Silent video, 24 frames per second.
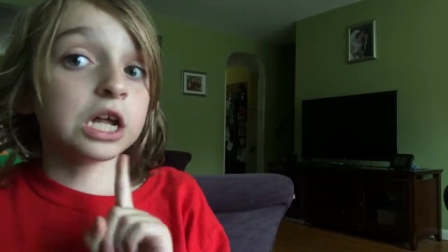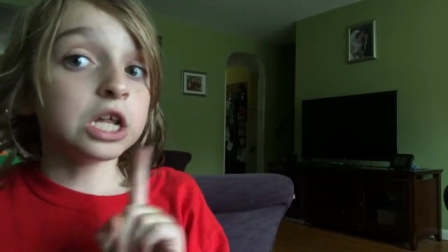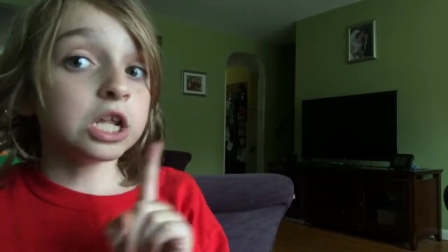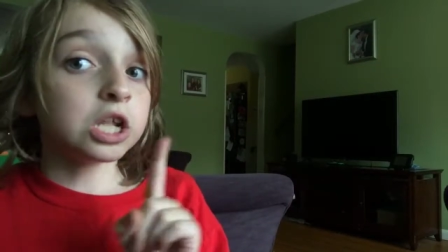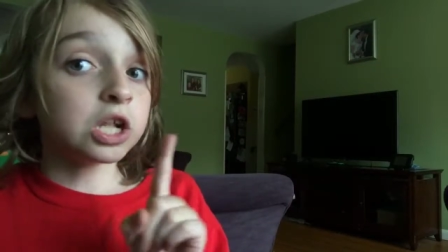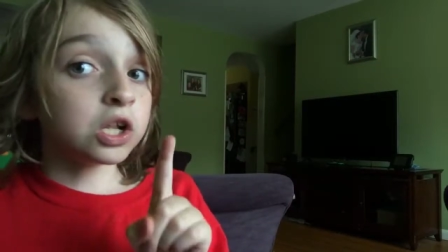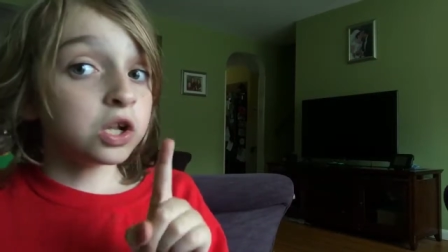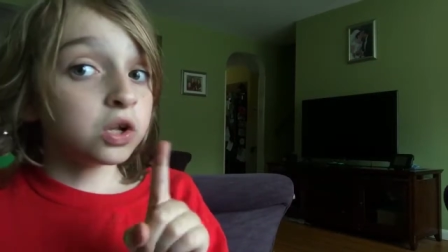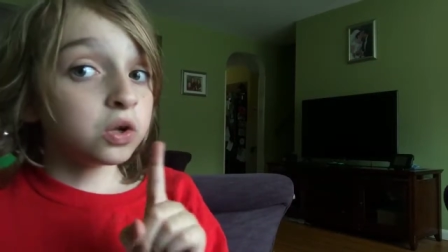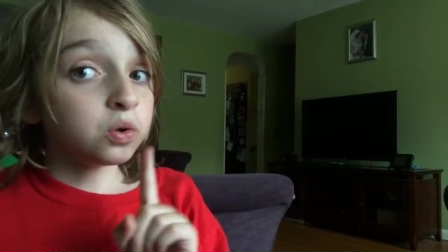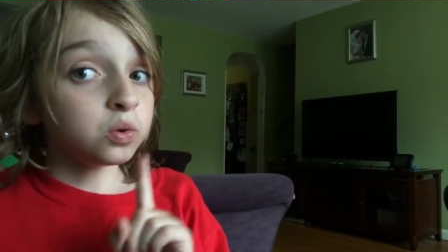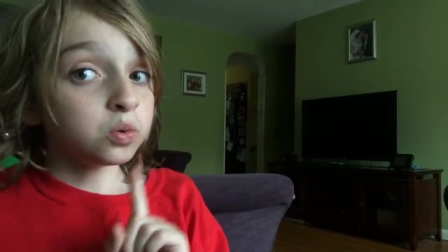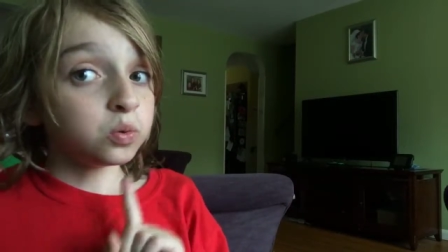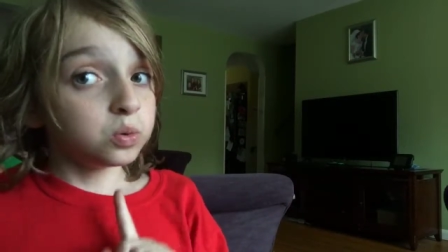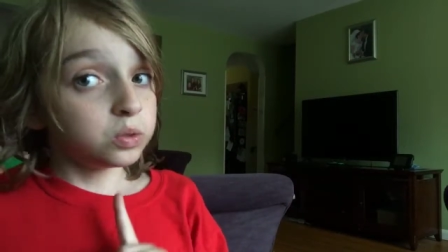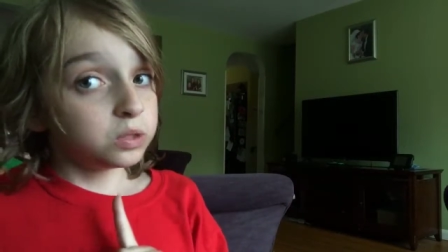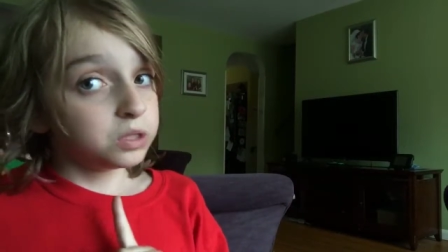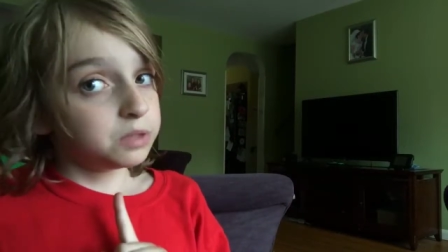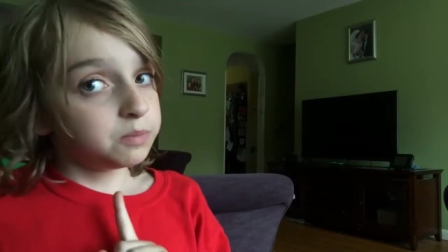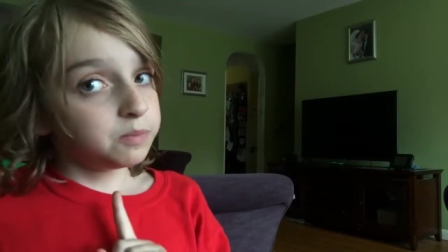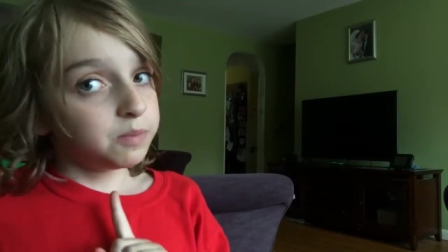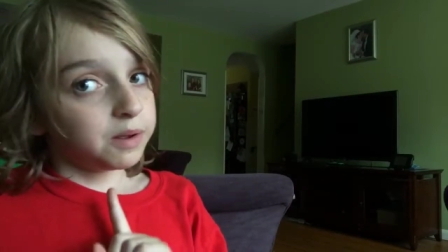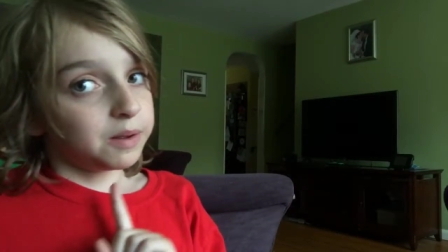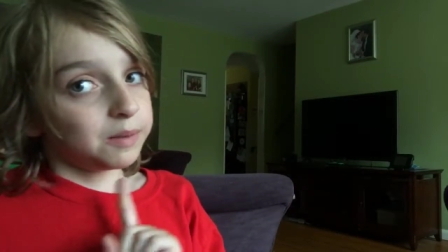lose,
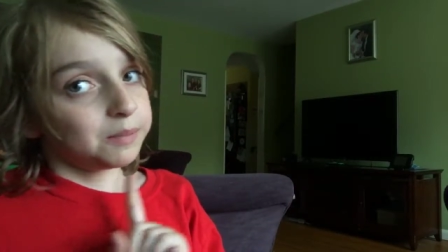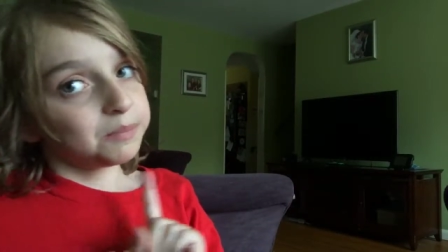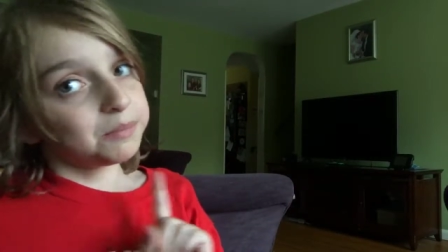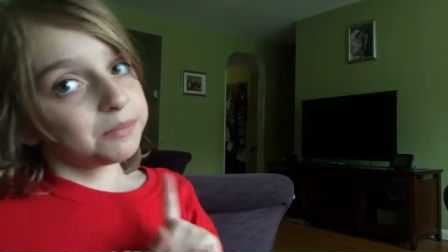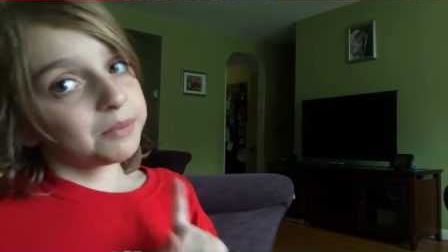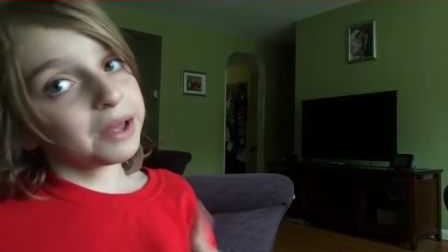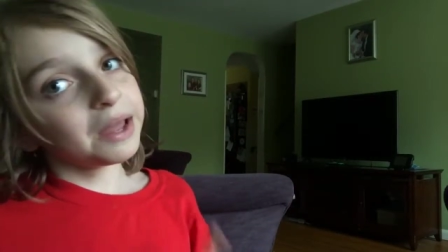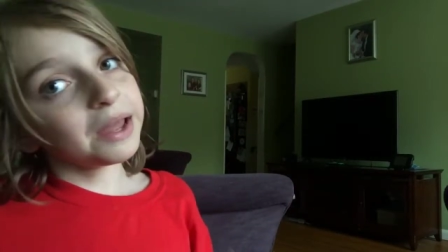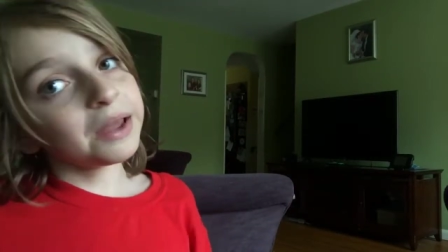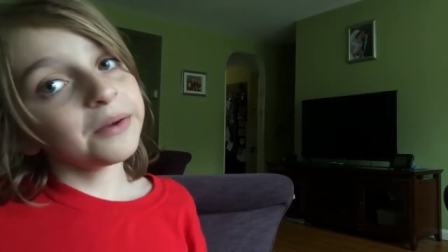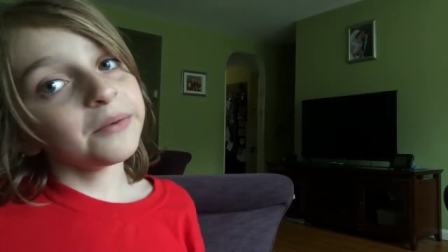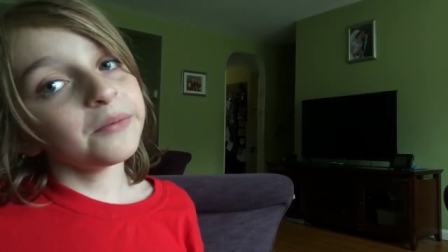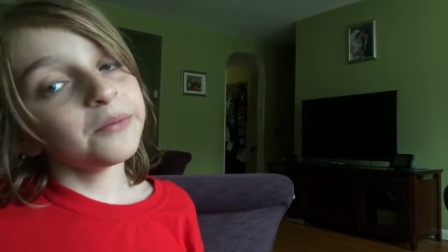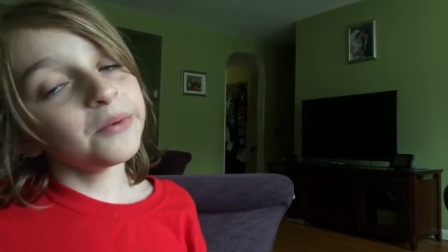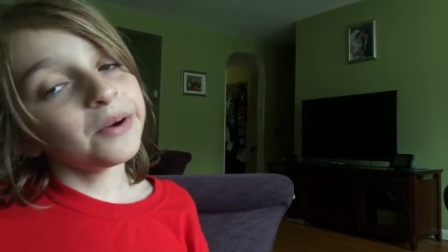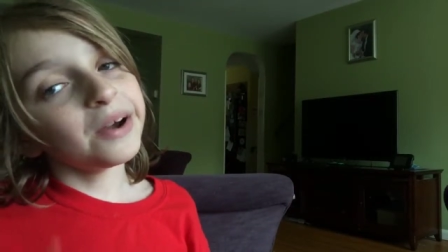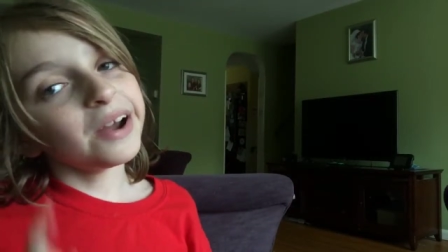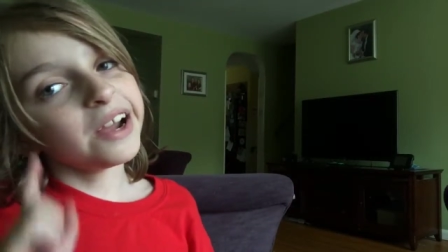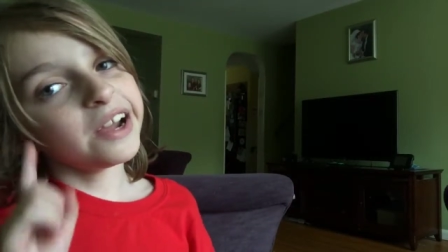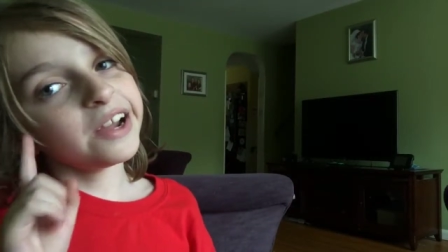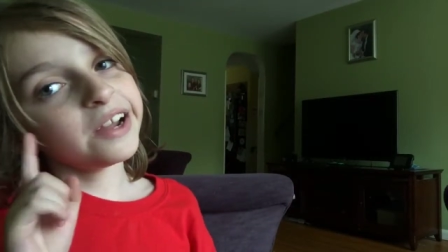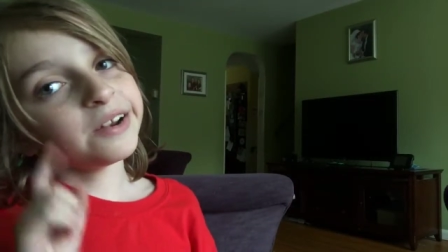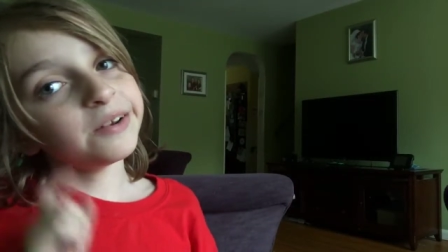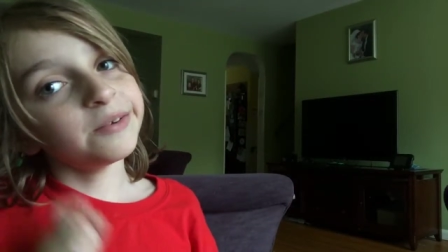but may
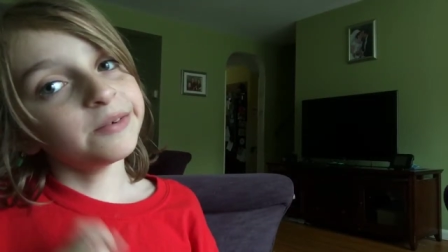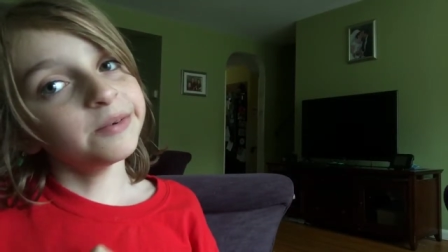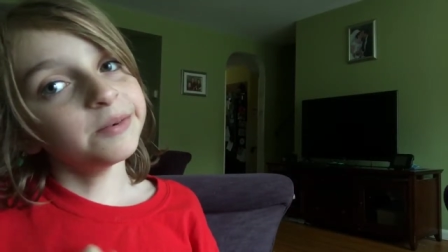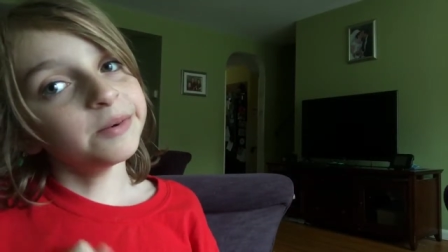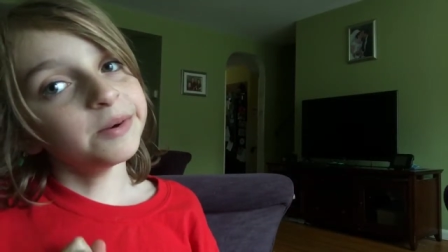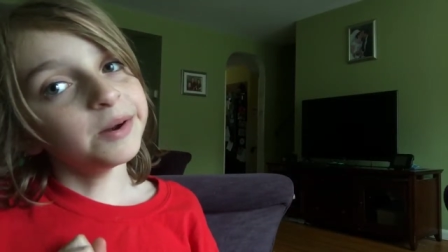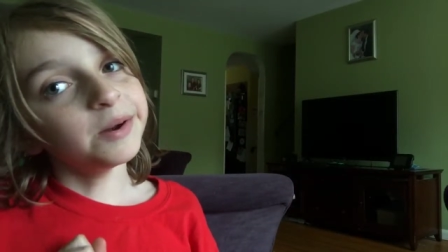win.